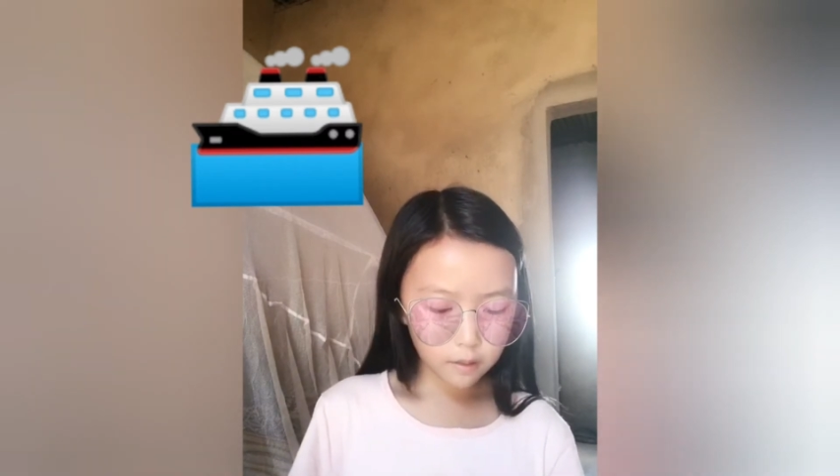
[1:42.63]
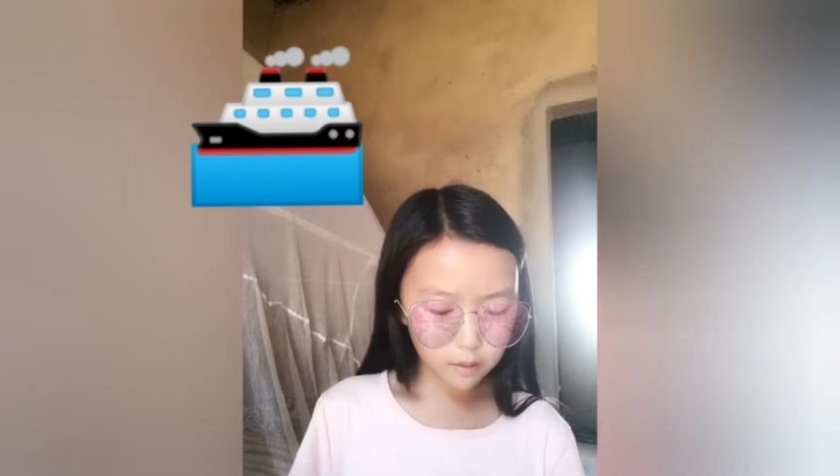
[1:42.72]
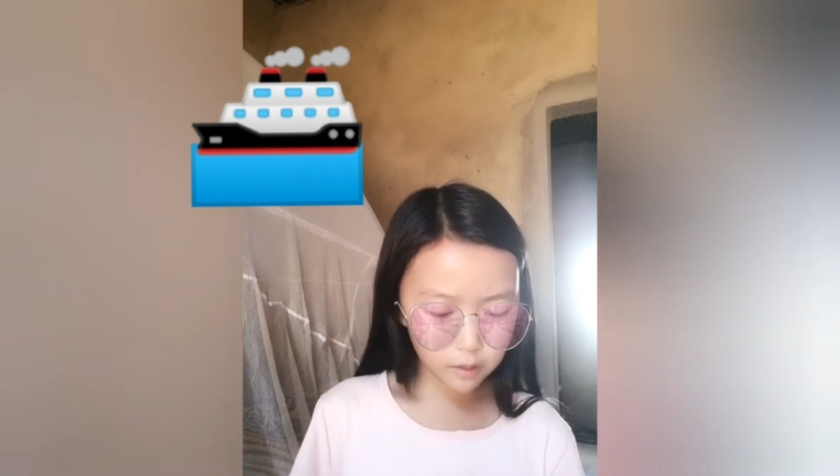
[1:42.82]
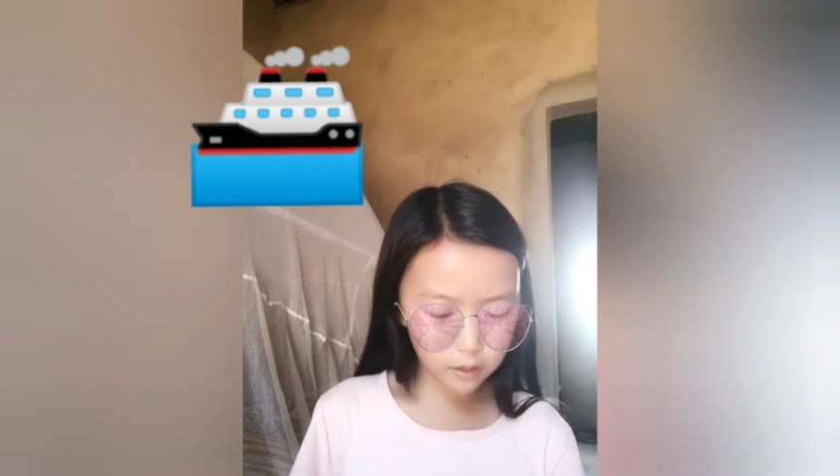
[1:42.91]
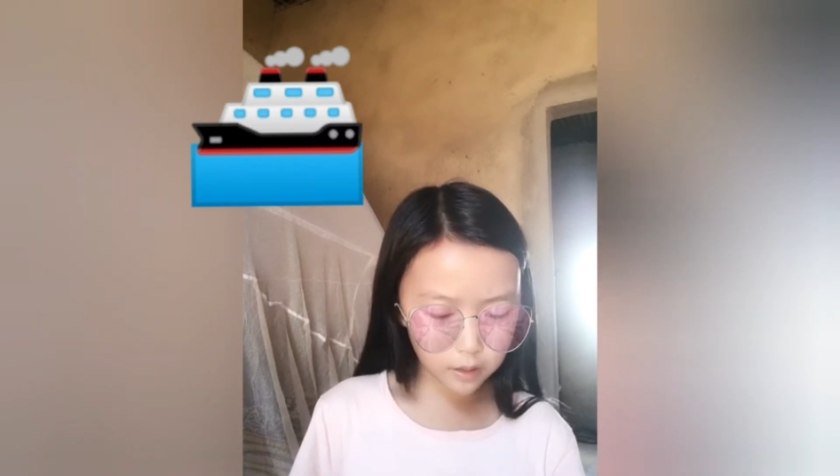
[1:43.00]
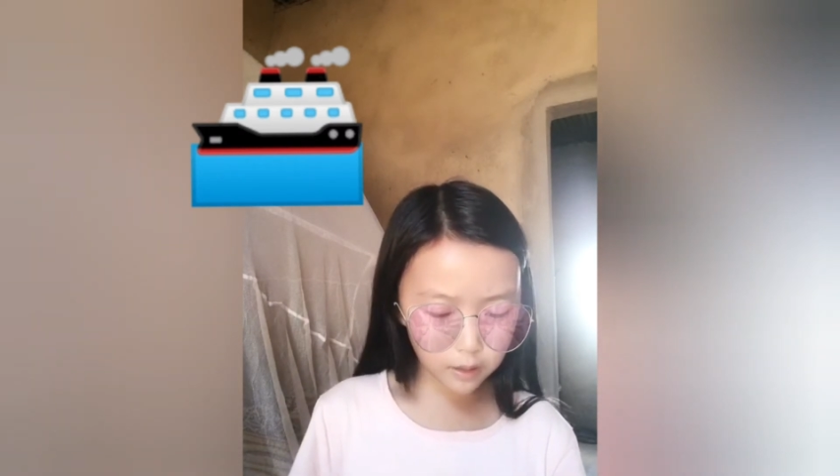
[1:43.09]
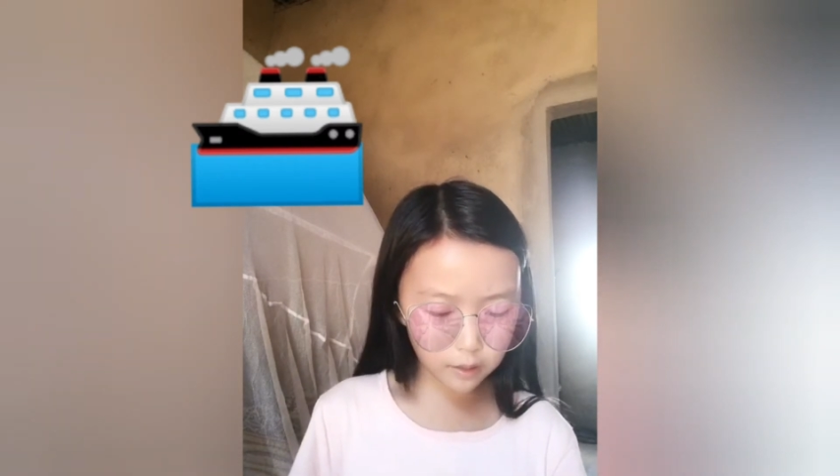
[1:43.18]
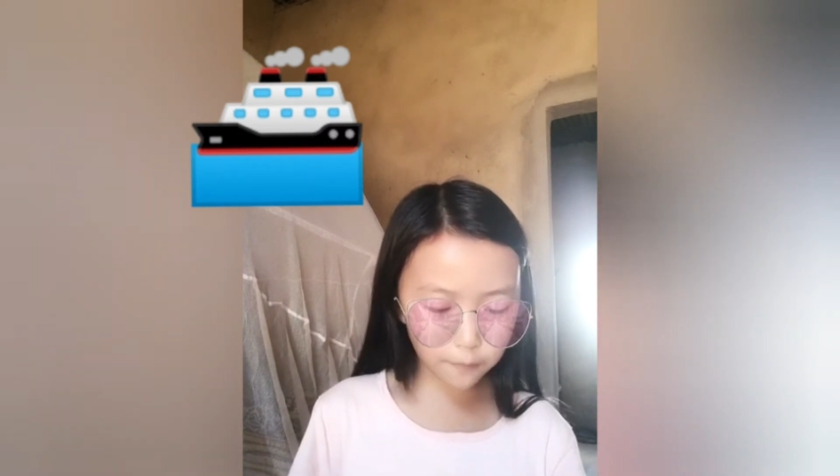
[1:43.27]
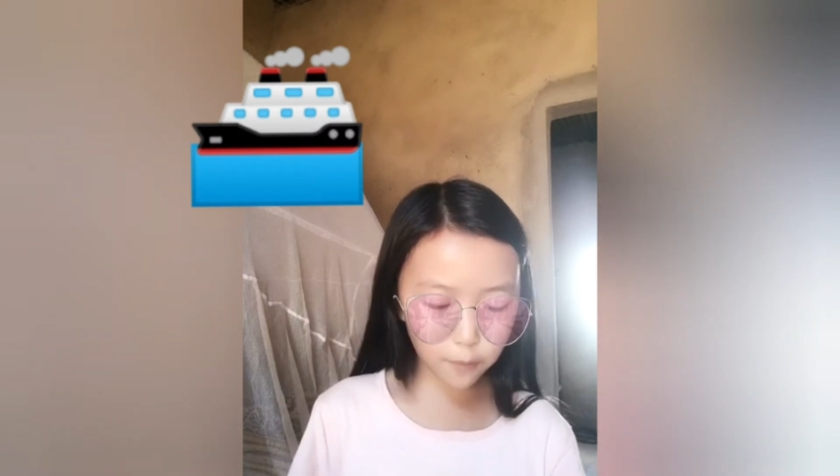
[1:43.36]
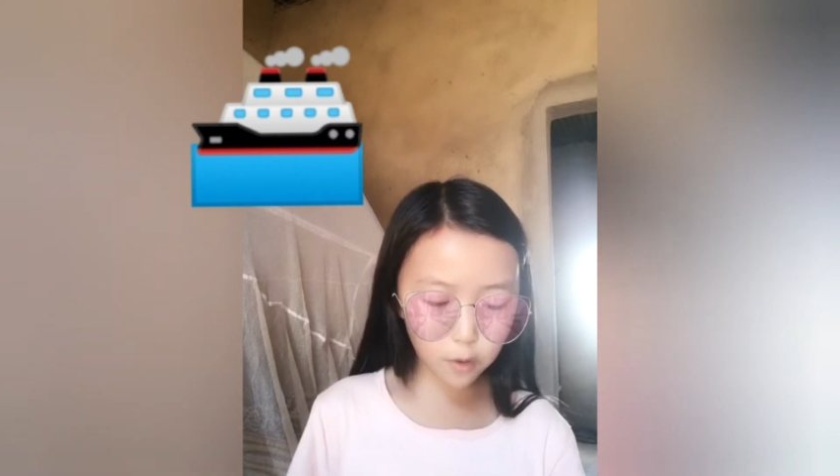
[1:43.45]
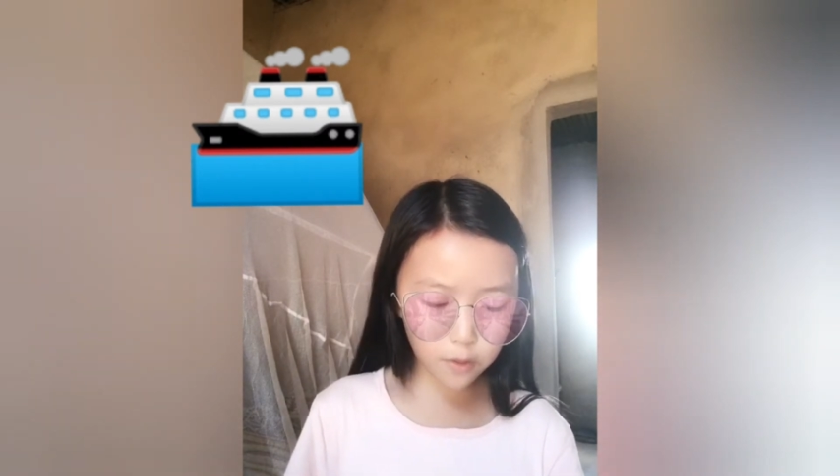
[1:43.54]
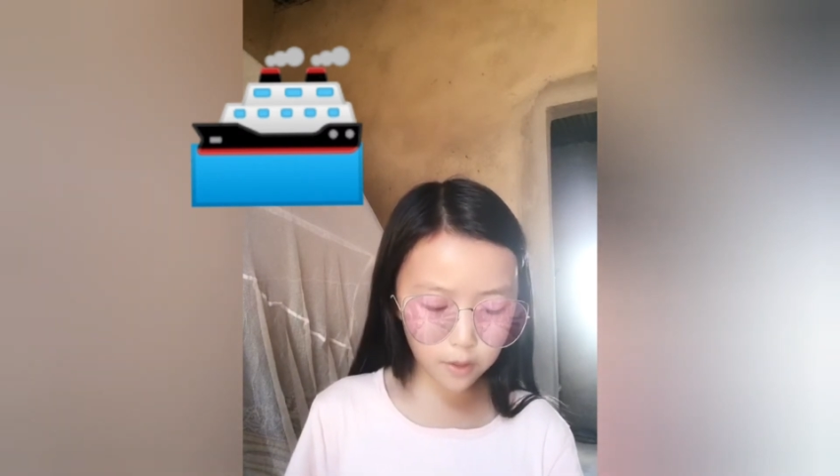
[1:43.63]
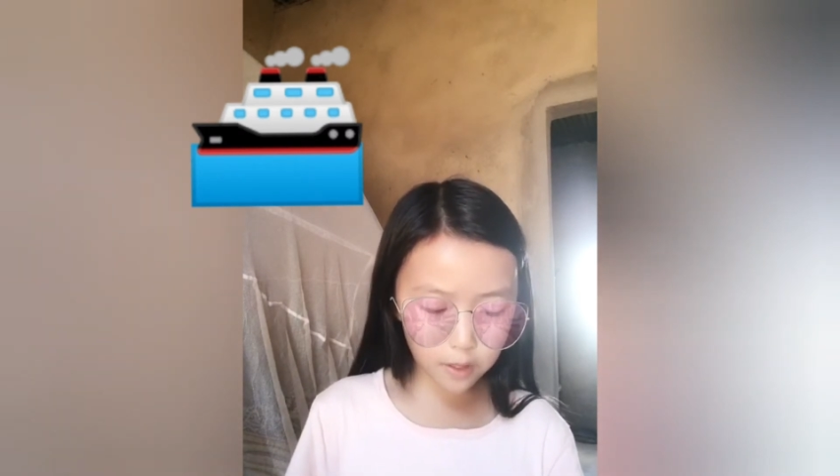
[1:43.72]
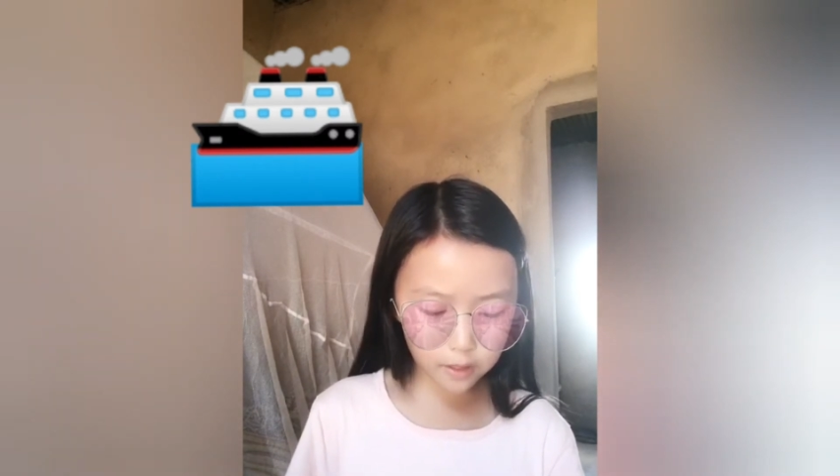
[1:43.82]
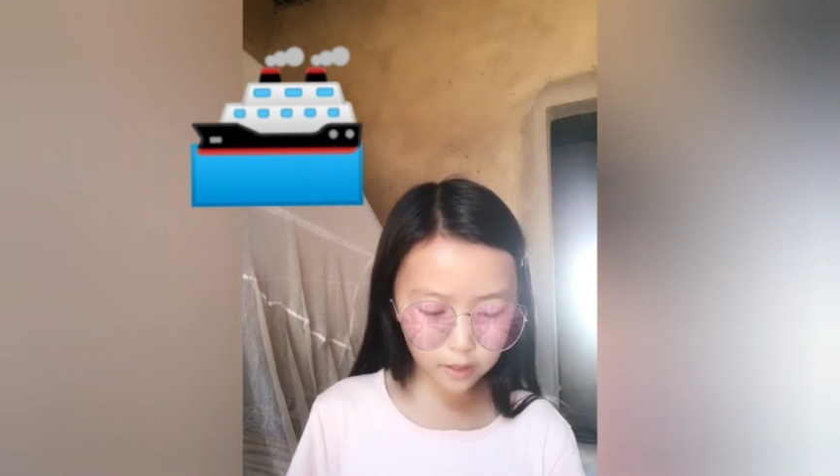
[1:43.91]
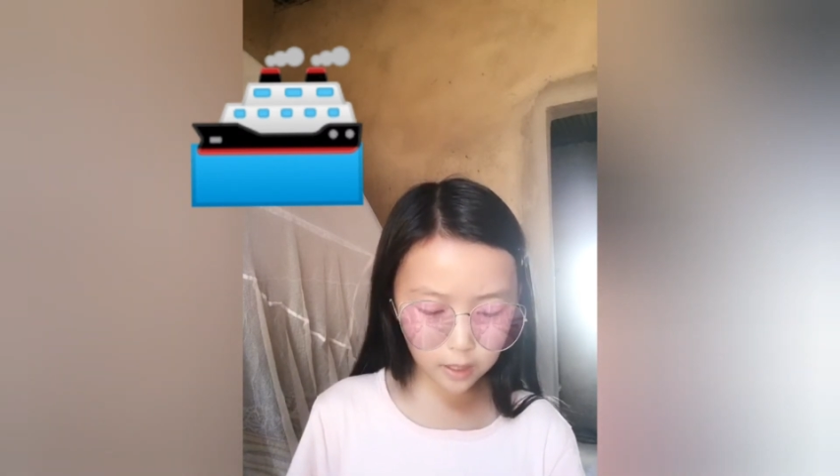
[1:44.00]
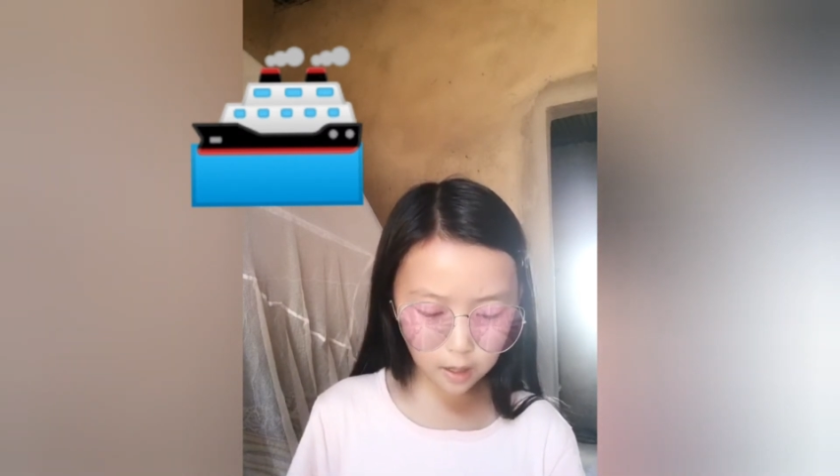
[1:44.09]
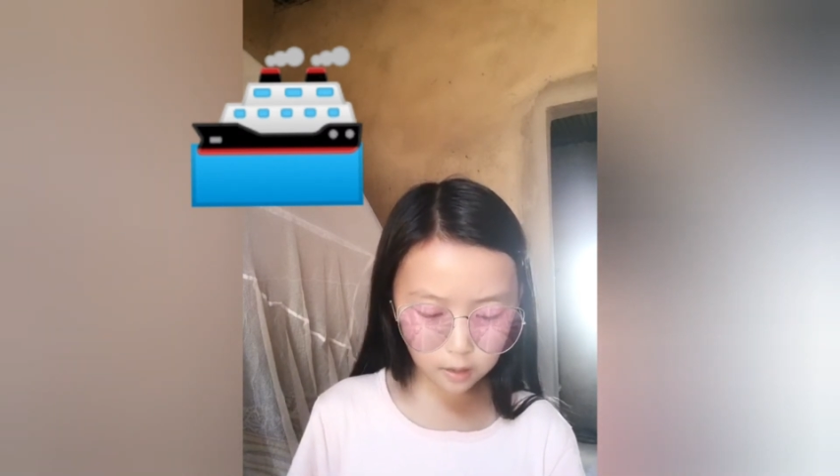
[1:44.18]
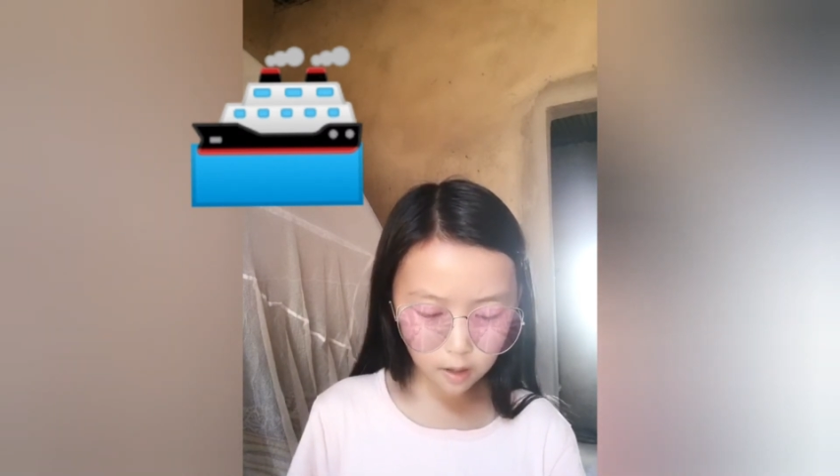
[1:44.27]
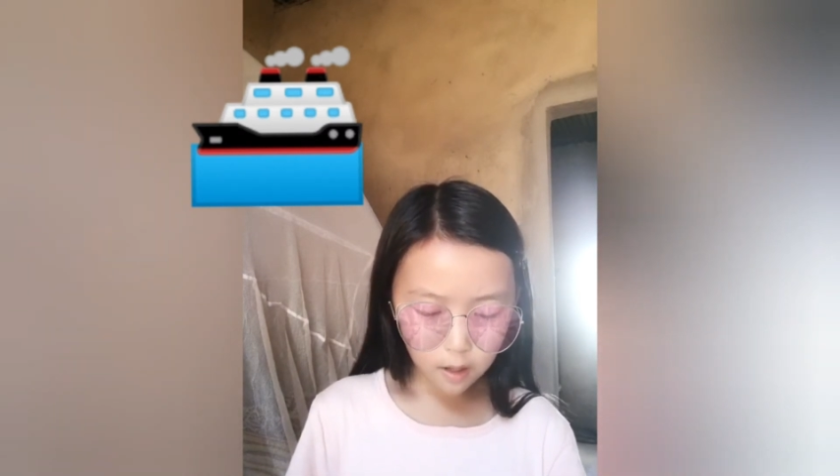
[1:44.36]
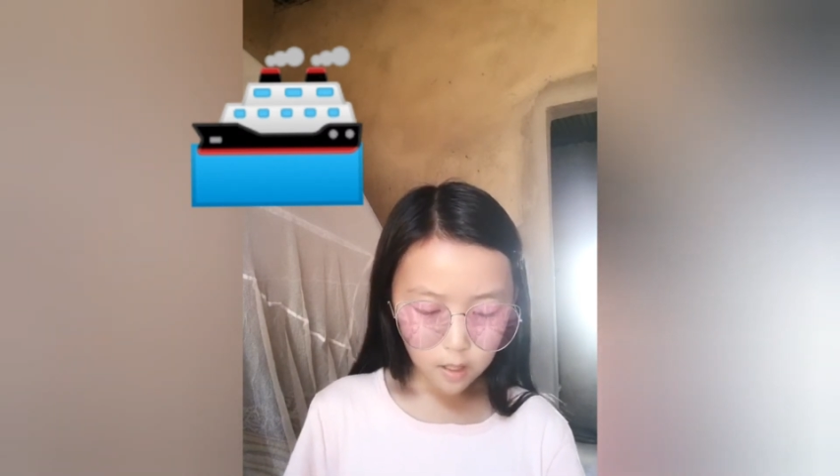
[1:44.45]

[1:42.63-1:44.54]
needed for this can